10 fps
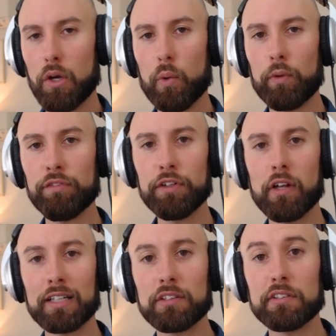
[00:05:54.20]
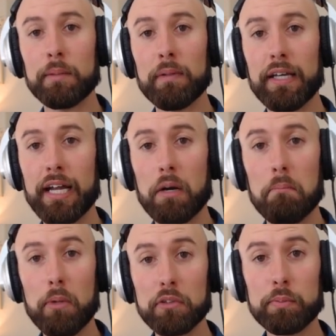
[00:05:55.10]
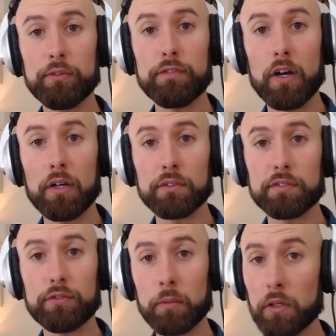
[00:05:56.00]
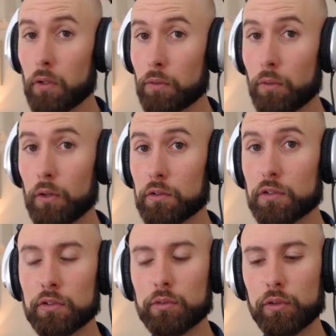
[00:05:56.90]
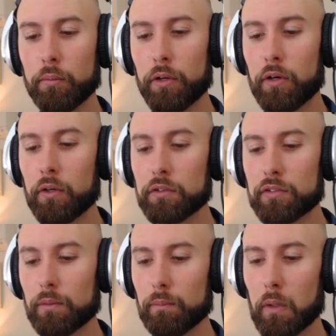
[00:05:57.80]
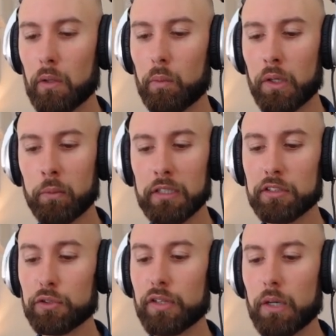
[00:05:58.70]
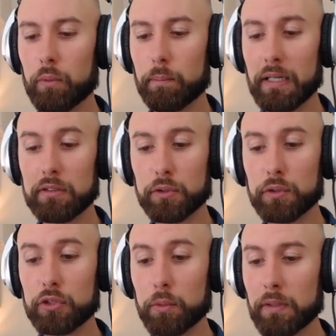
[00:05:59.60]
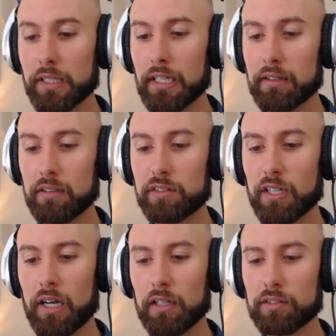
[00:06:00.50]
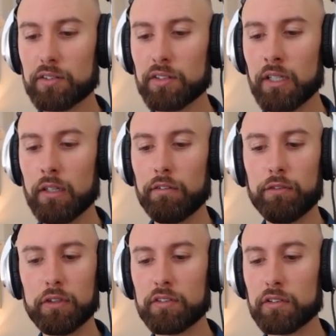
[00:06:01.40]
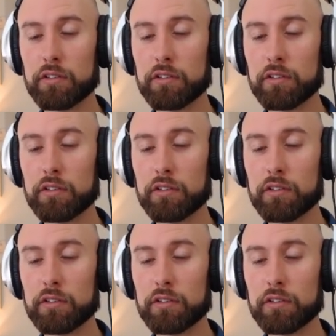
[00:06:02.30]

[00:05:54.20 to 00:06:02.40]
What if you'd like to template out multiple files from your local host onto a remote host? Well, one way to do that would be to duplicate these tasks. For instance,